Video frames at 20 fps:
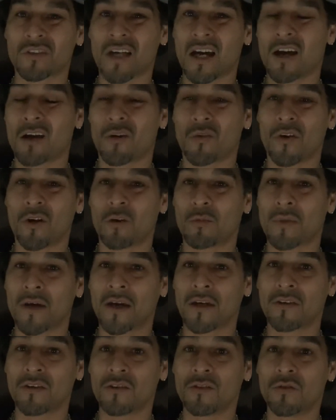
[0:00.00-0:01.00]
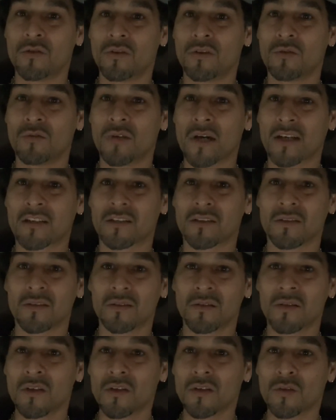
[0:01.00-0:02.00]
I don't know, man. You got to
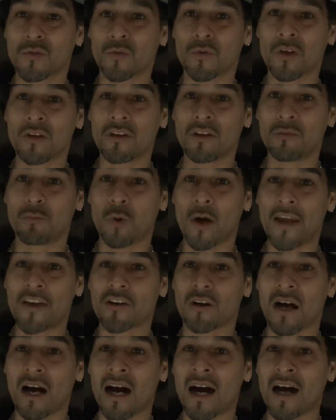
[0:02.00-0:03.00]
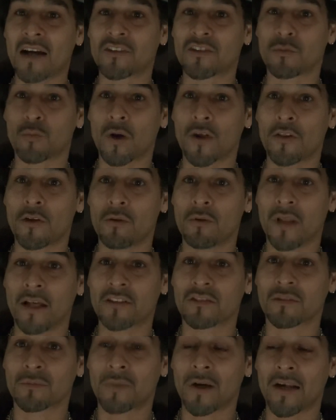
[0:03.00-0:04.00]
really weigh your odds whether you
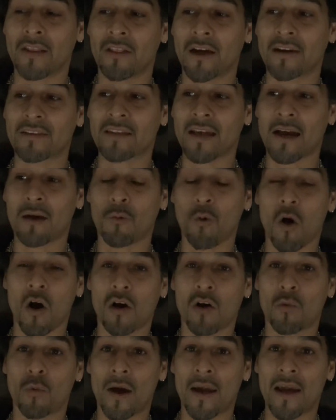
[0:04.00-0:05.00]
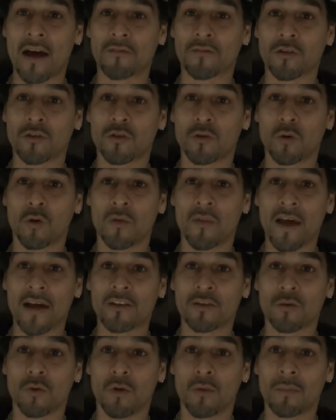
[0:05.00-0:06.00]
let somebody like that walk away after doing
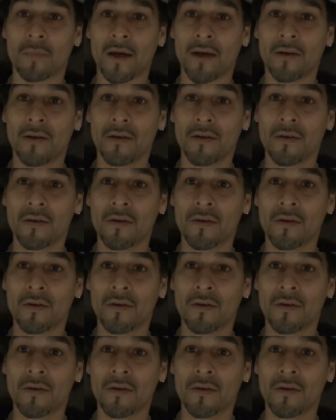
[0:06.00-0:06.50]
that to him, man.